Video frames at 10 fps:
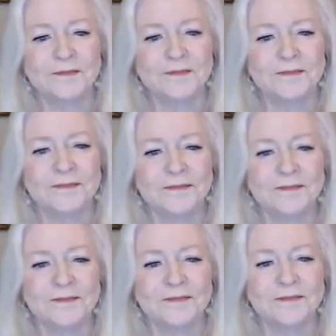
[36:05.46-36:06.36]

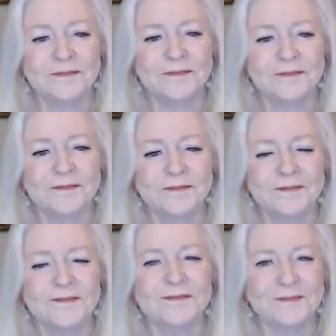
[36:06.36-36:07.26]

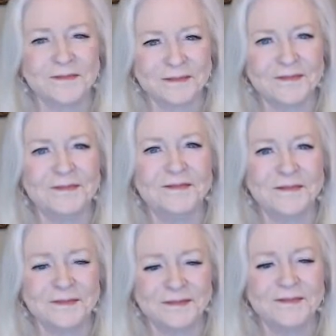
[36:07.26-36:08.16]

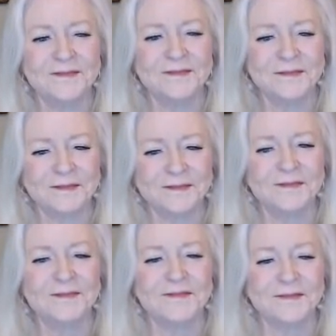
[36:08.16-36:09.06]

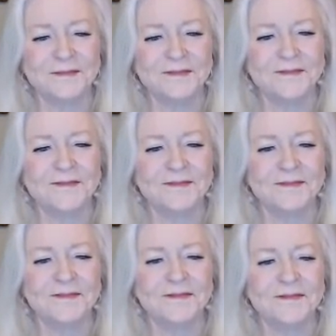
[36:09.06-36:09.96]

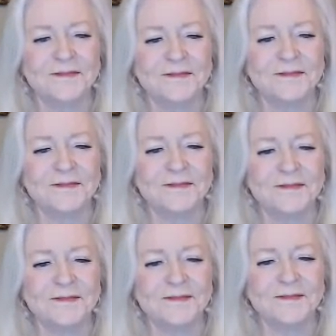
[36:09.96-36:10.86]

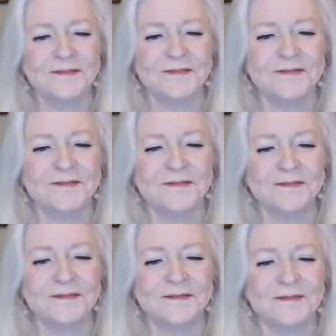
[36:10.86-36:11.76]

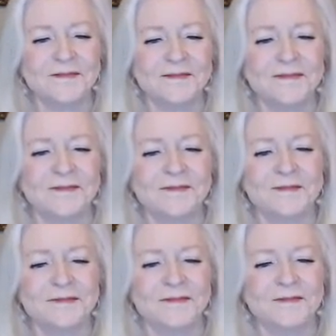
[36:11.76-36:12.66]

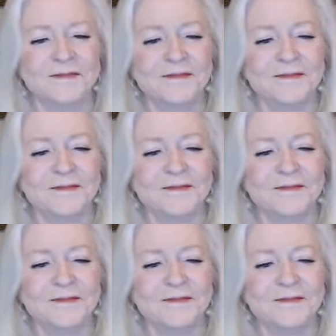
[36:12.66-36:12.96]
[no speech]